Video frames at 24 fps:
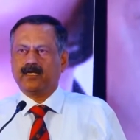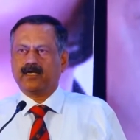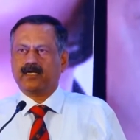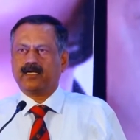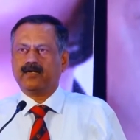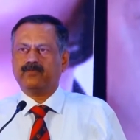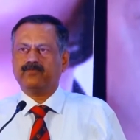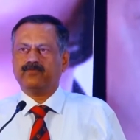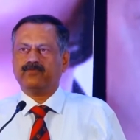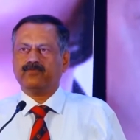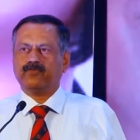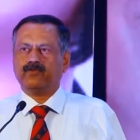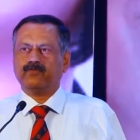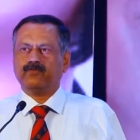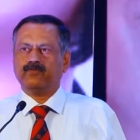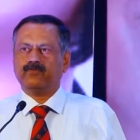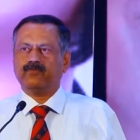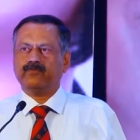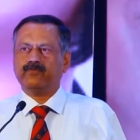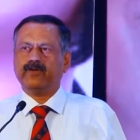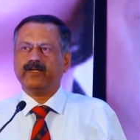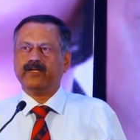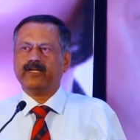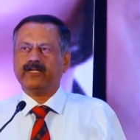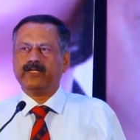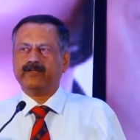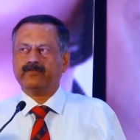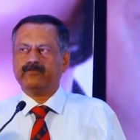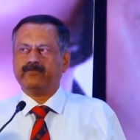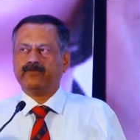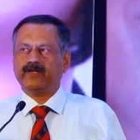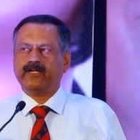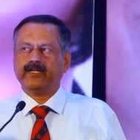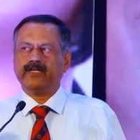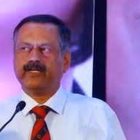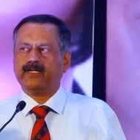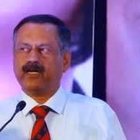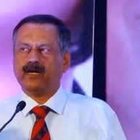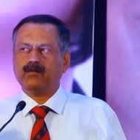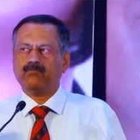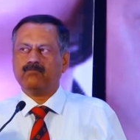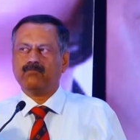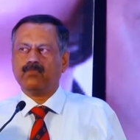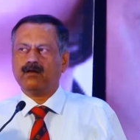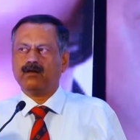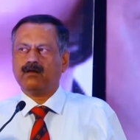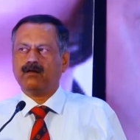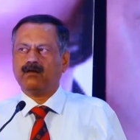come from very, very
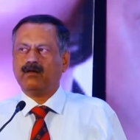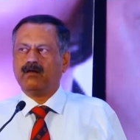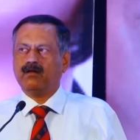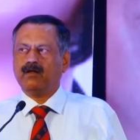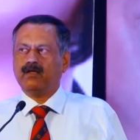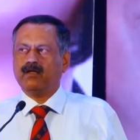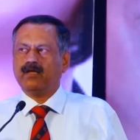humble